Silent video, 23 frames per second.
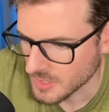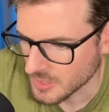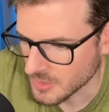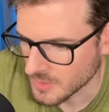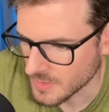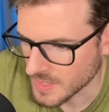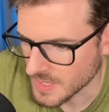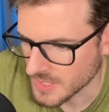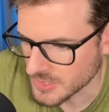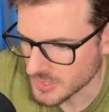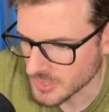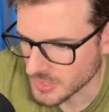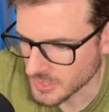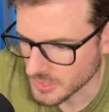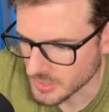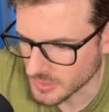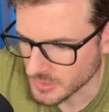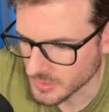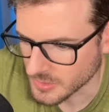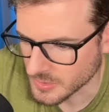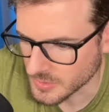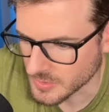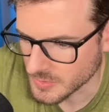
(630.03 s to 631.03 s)
you guys are going
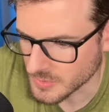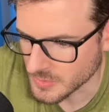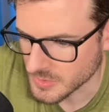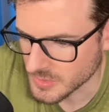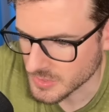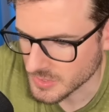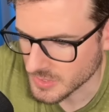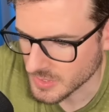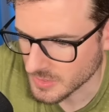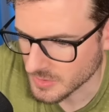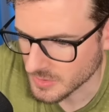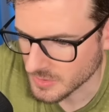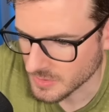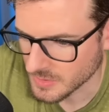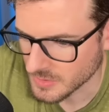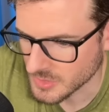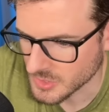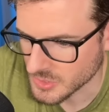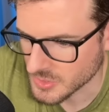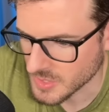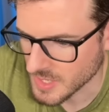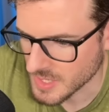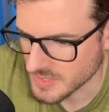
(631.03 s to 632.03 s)
to lose
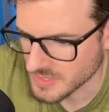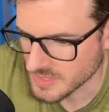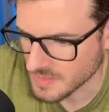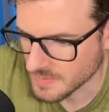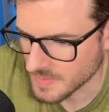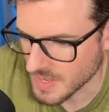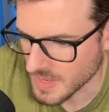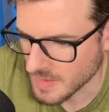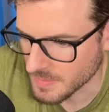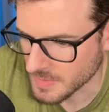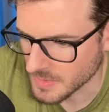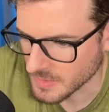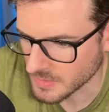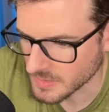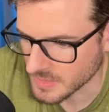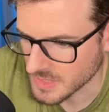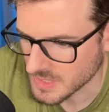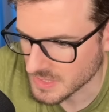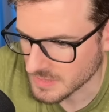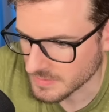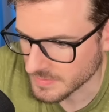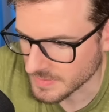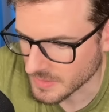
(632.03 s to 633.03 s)
trust in my
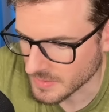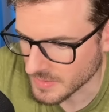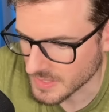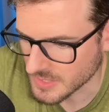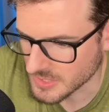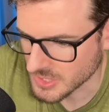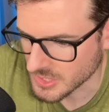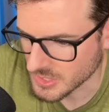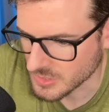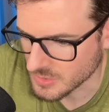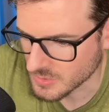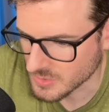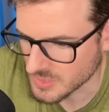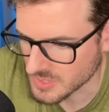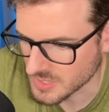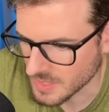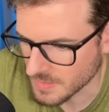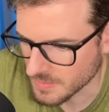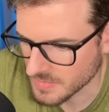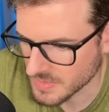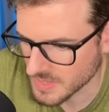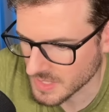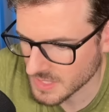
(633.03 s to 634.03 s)
abilities if I don't actually do
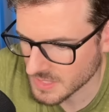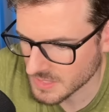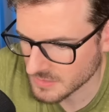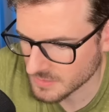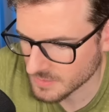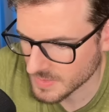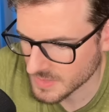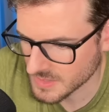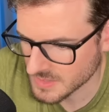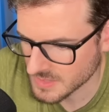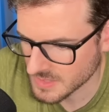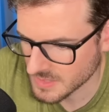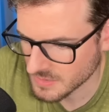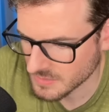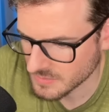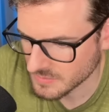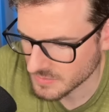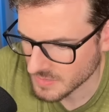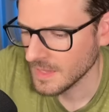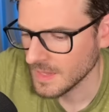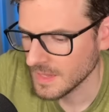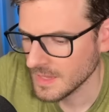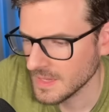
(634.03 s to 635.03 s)
some things for myself.